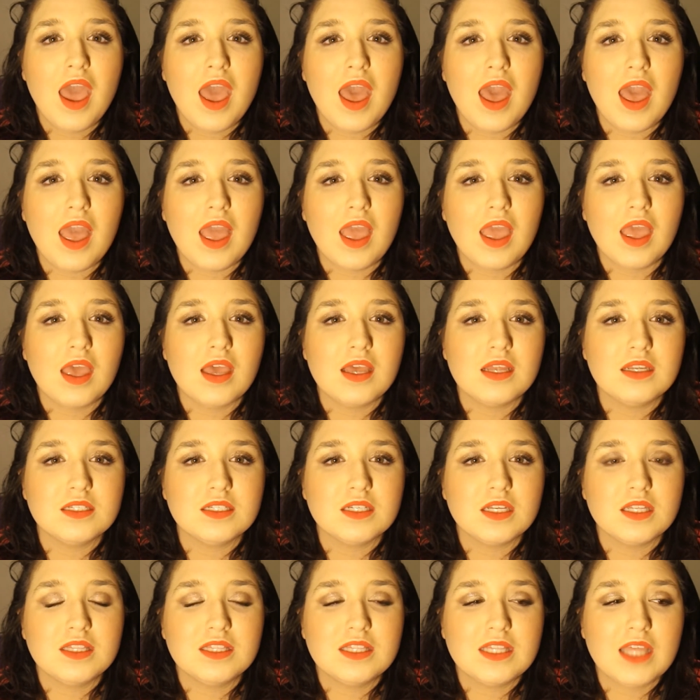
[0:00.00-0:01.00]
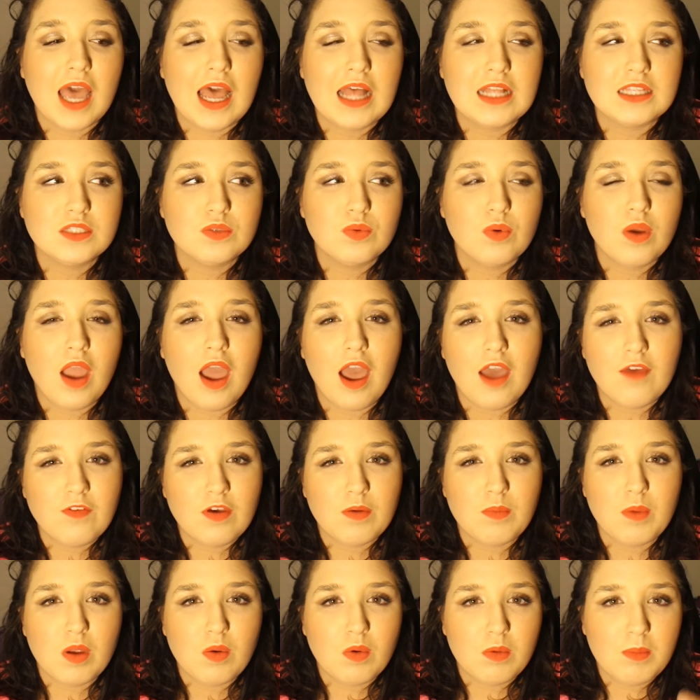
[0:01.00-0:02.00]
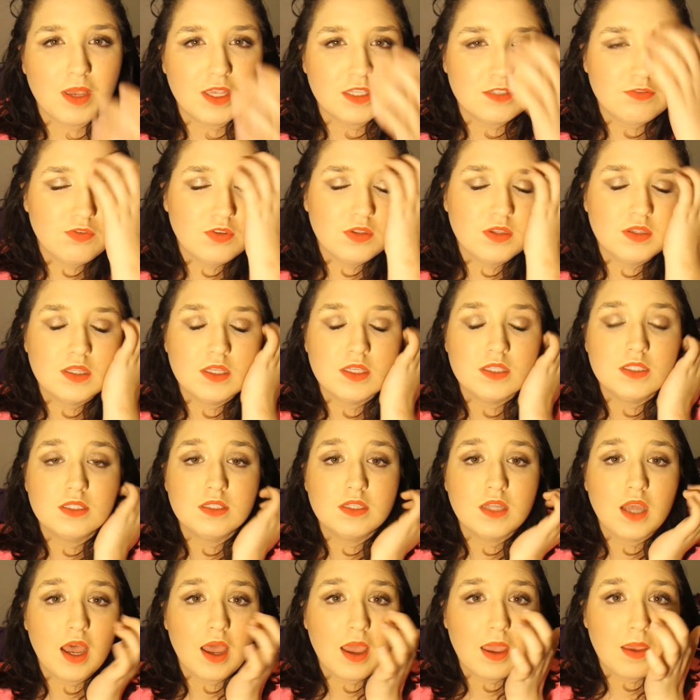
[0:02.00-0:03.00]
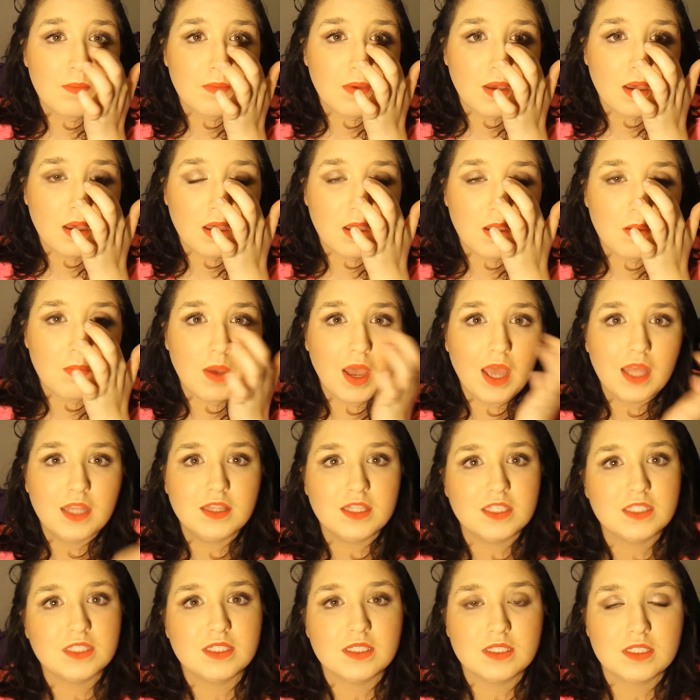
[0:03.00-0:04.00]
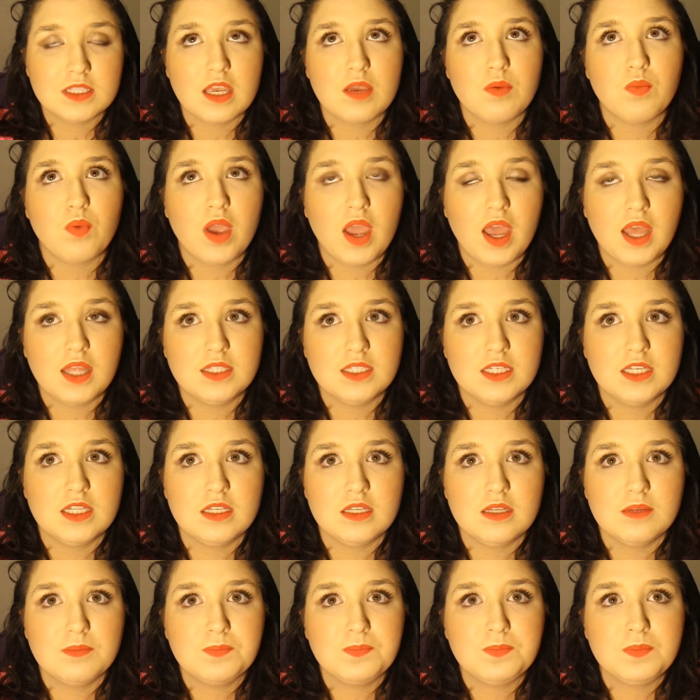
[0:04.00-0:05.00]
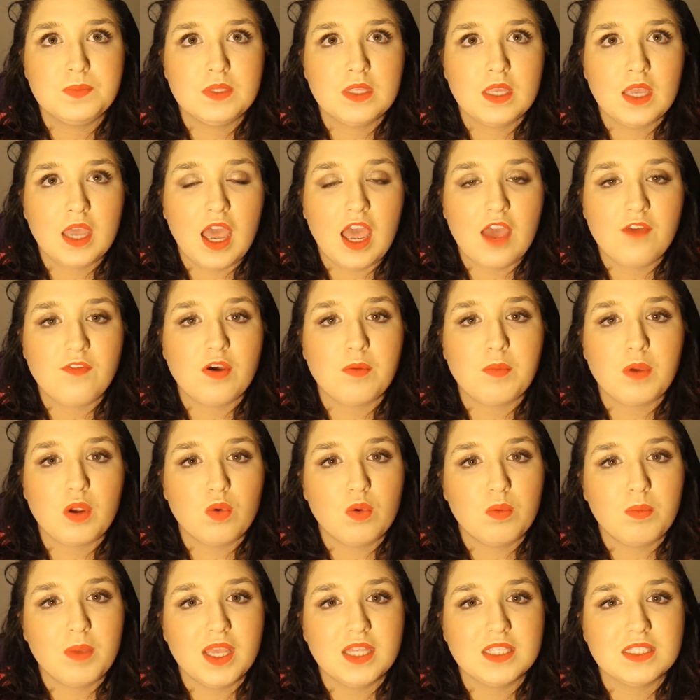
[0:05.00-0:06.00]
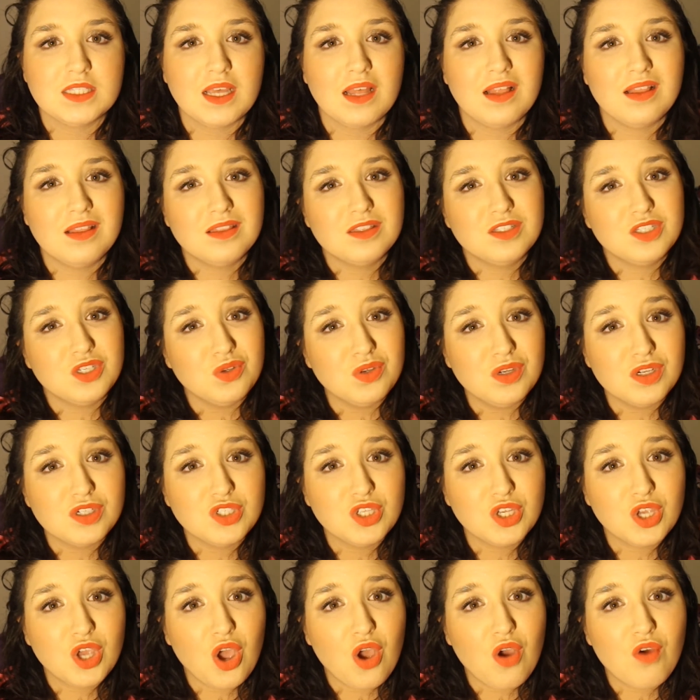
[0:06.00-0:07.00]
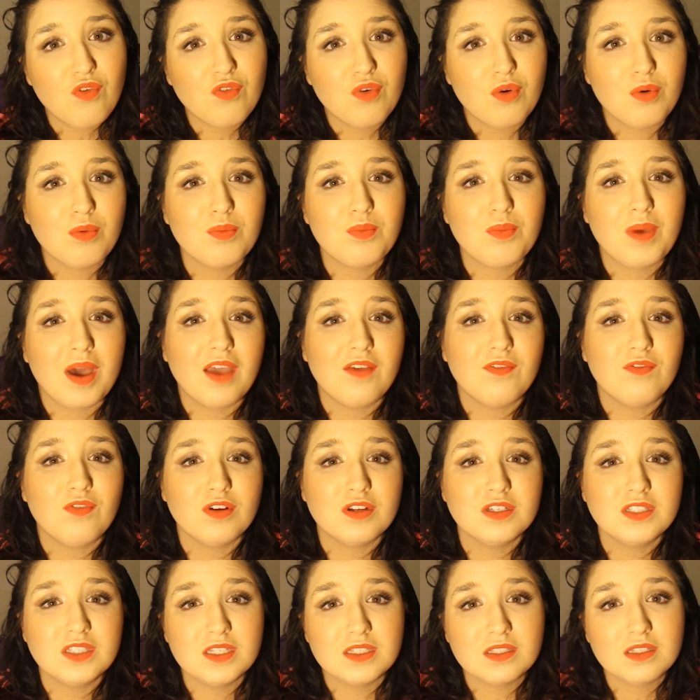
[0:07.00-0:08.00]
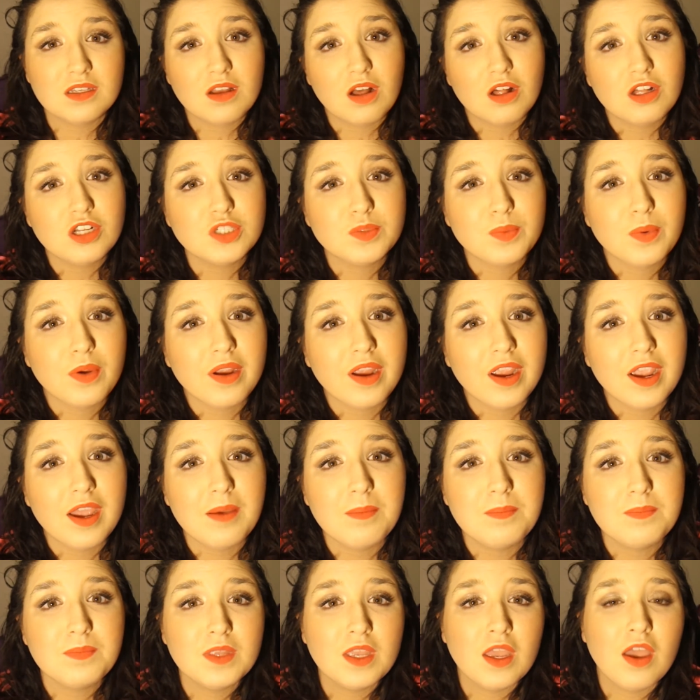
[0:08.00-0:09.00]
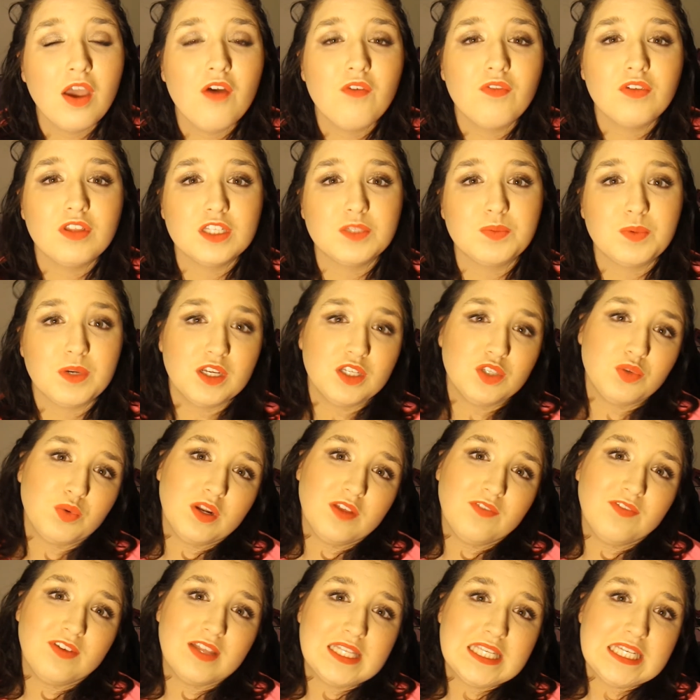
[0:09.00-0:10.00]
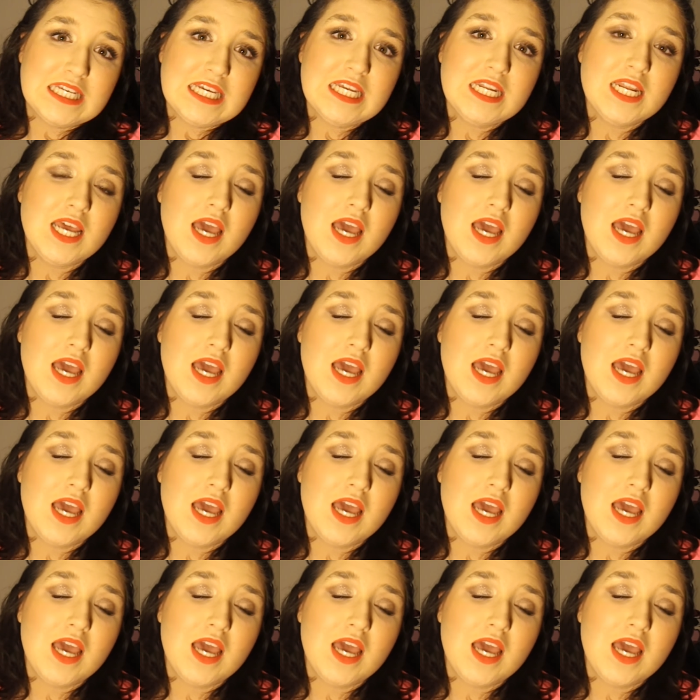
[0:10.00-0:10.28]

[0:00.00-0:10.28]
And that's where I found my roommates for this time. This is the same way I found my roommates 2 years ago for my first Disney College program for the spring of 2015.